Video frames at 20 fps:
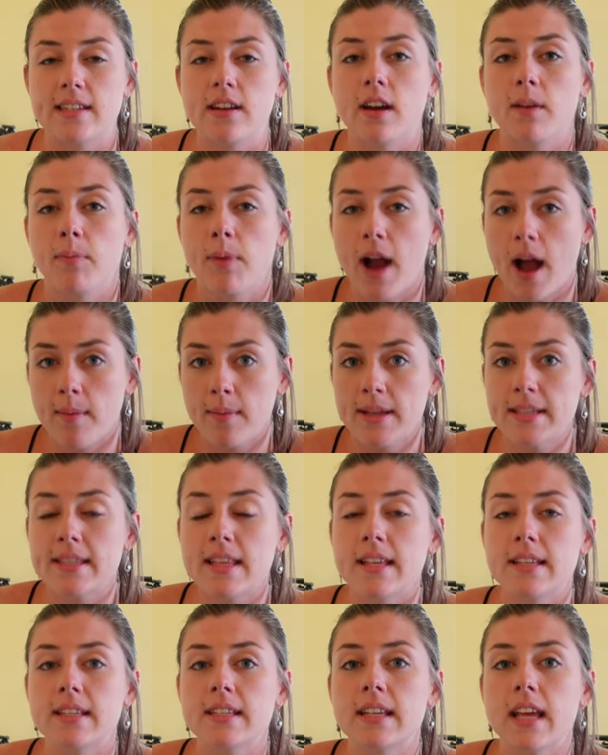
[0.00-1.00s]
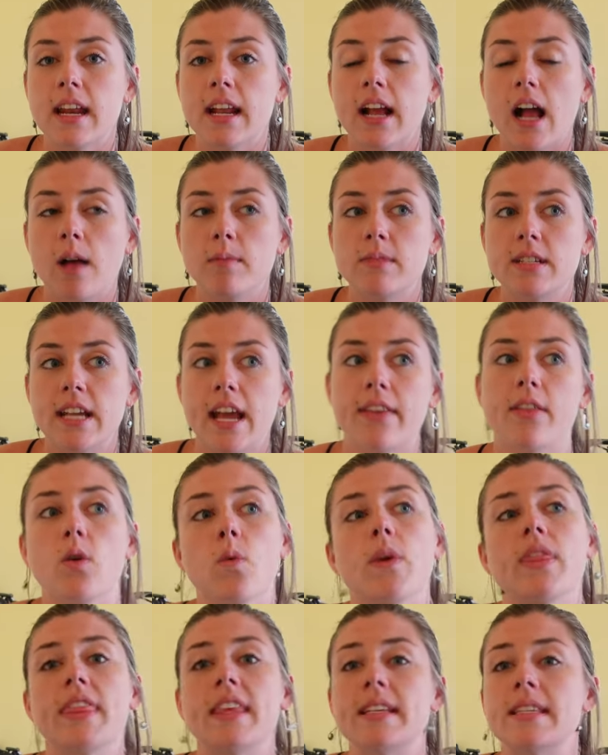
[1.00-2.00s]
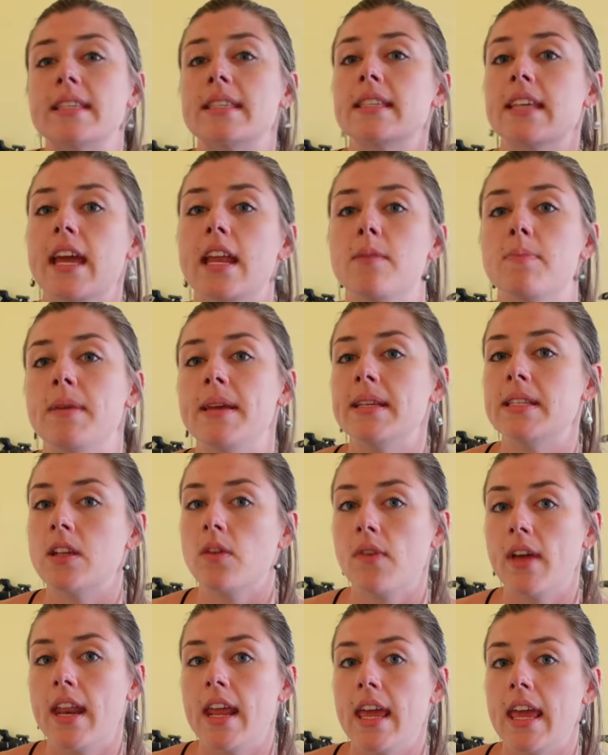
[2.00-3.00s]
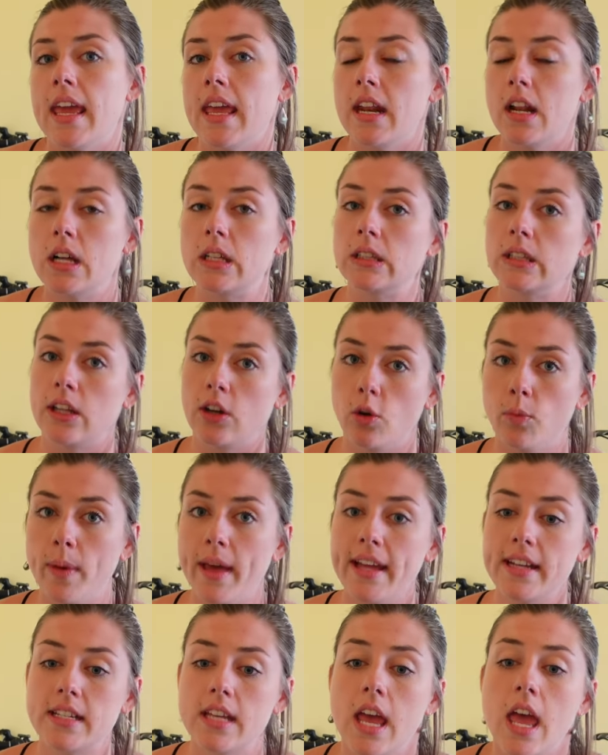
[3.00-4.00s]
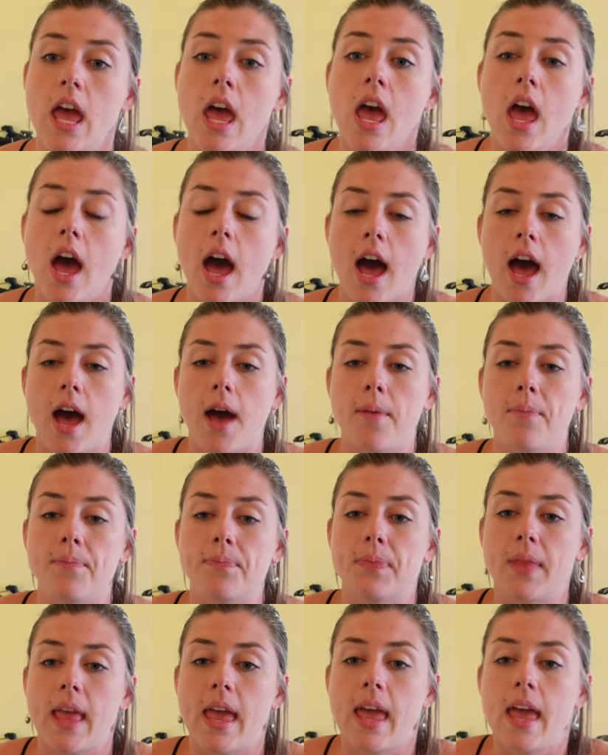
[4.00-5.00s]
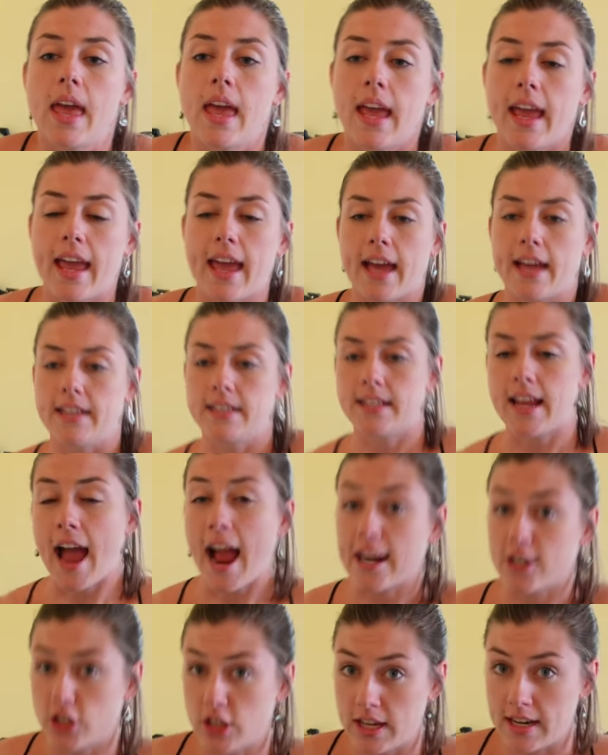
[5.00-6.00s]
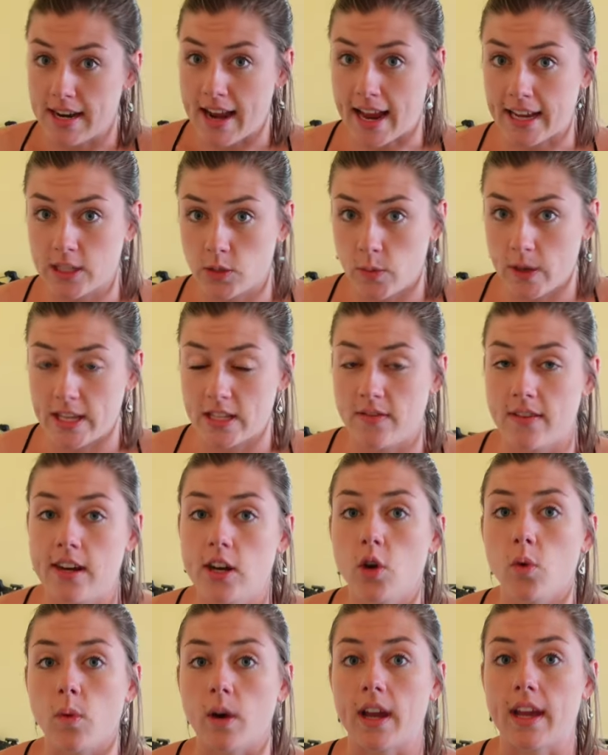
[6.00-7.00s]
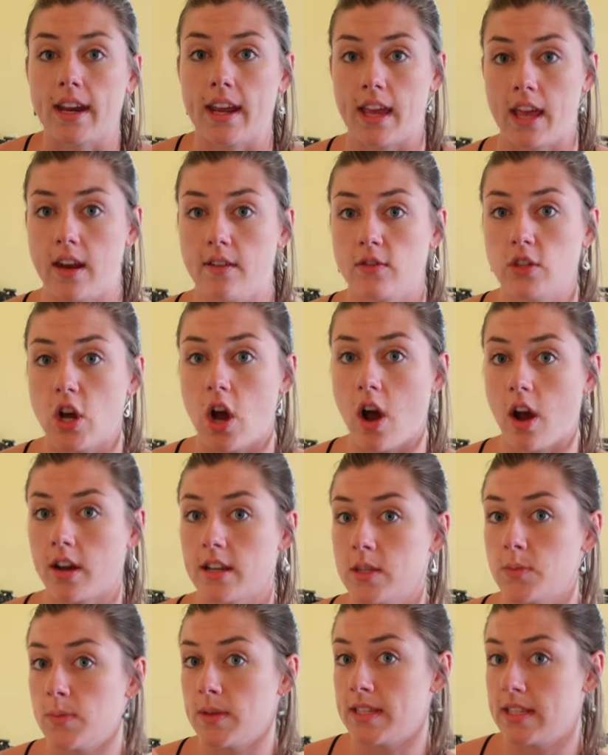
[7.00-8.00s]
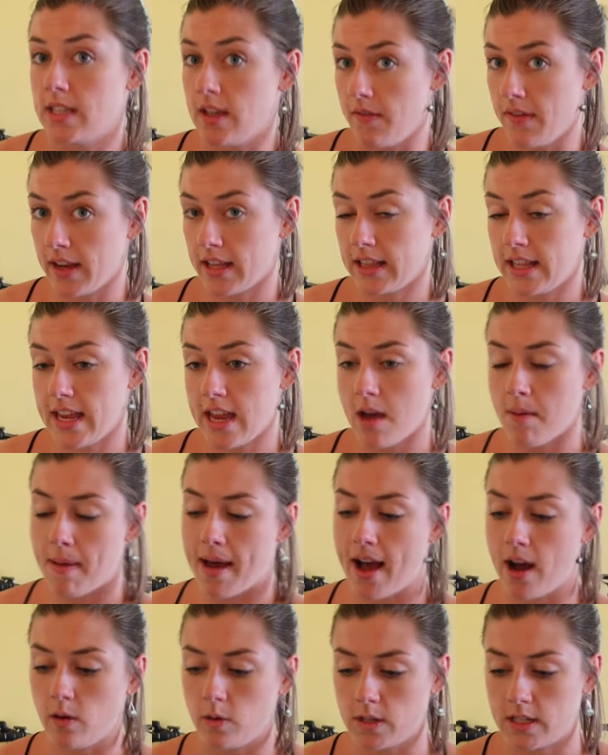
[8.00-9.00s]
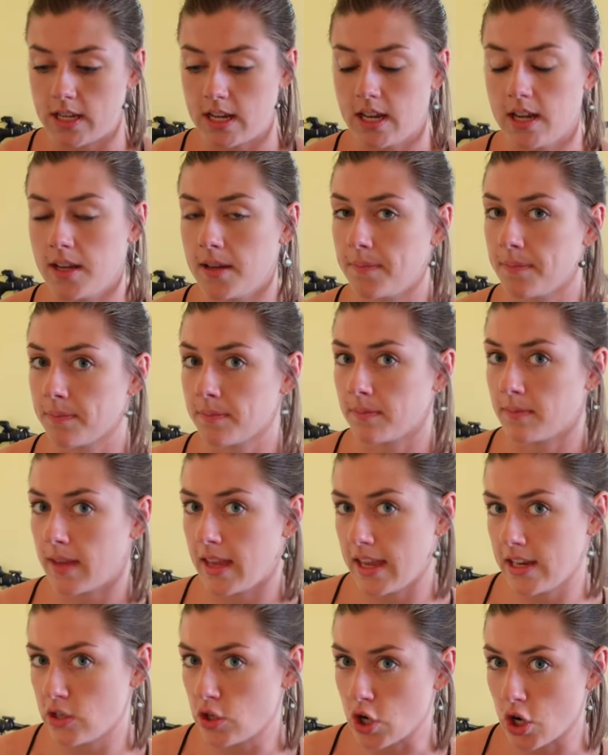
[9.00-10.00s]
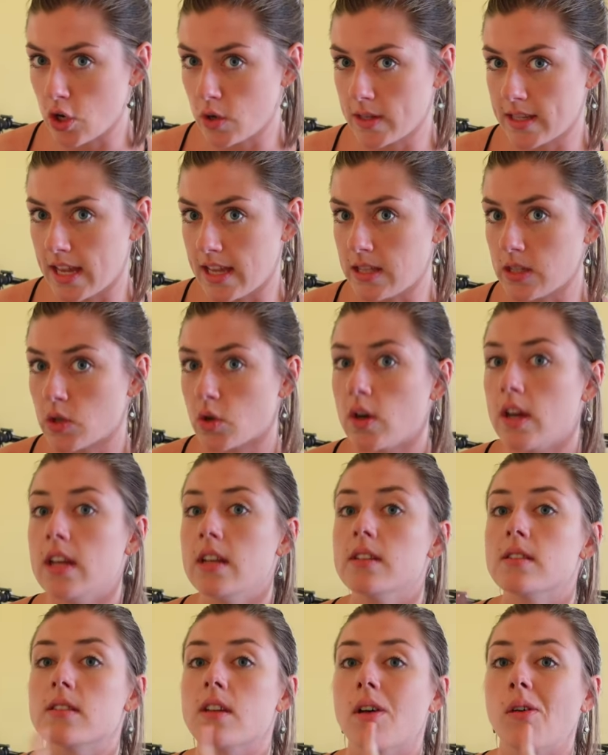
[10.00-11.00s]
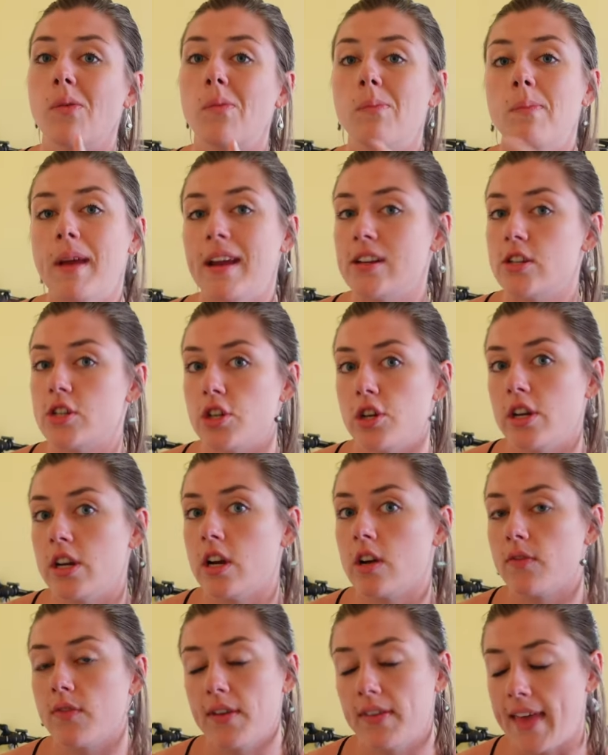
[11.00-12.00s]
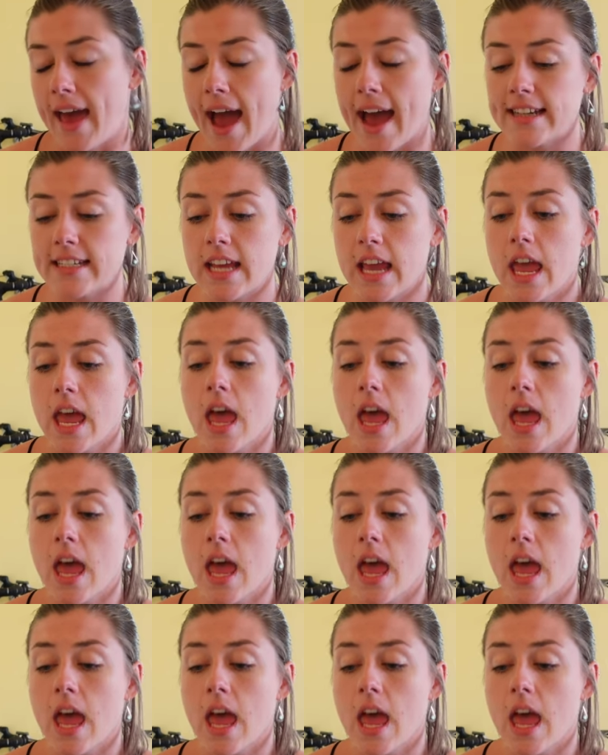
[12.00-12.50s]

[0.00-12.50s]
Now I promise this is going to come together with the skin piece of it in a little bit, and actually in next week's video we're going to kind of talk specifically about internal sunscreen, so make sure you're here for that.